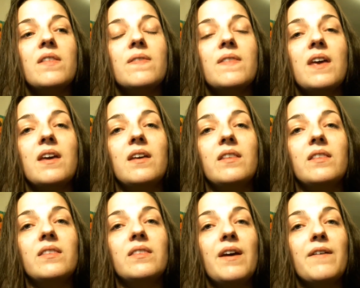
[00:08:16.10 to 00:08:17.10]
that
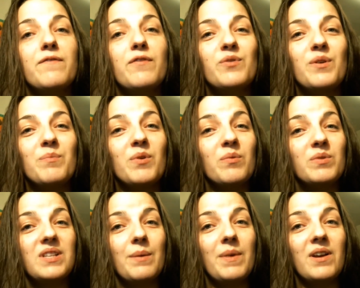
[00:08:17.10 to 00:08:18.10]
that phone number
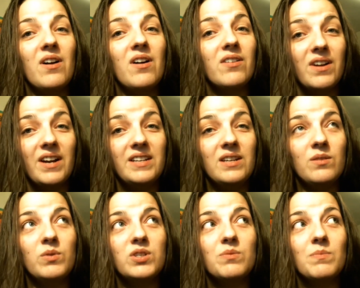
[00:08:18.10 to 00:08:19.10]
was on my caller ID,
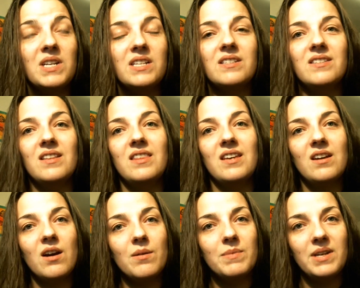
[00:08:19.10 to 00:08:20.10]
which means that they
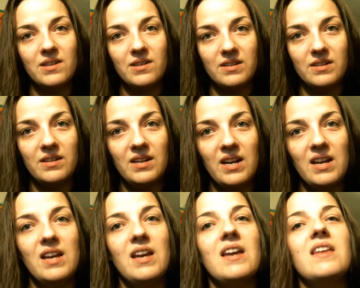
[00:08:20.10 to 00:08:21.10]
come here,
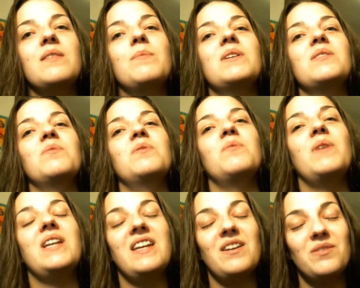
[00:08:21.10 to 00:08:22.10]
and the bus was
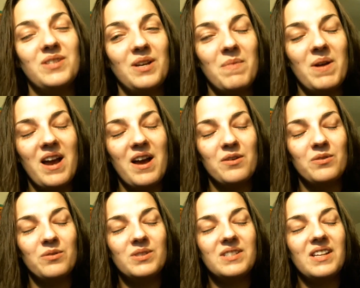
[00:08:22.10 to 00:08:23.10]
waiting outside my
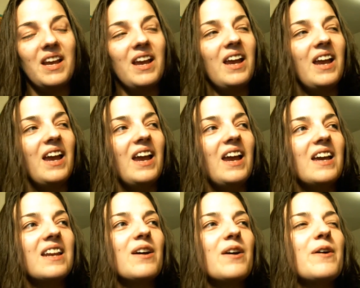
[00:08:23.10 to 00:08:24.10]
house. And